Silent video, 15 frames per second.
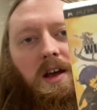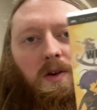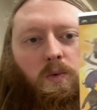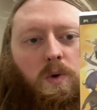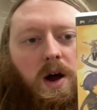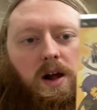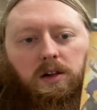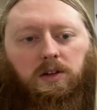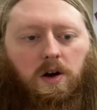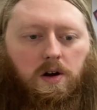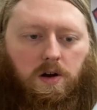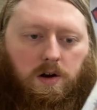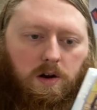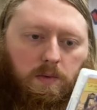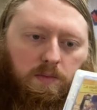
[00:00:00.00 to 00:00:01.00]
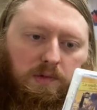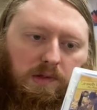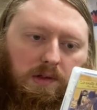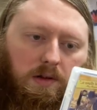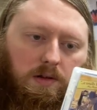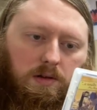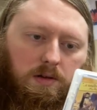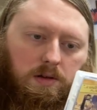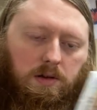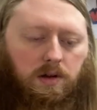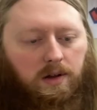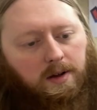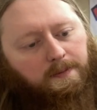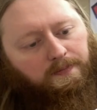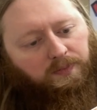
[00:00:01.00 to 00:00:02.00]
and Wild Arms.
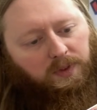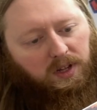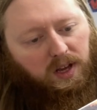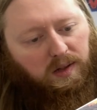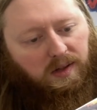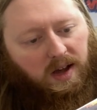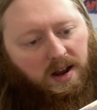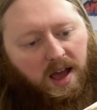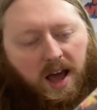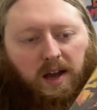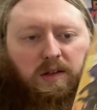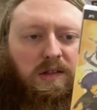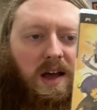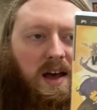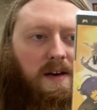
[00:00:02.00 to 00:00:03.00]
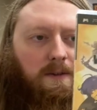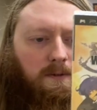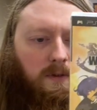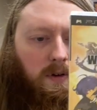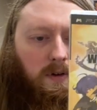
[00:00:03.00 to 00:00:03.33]
The XF.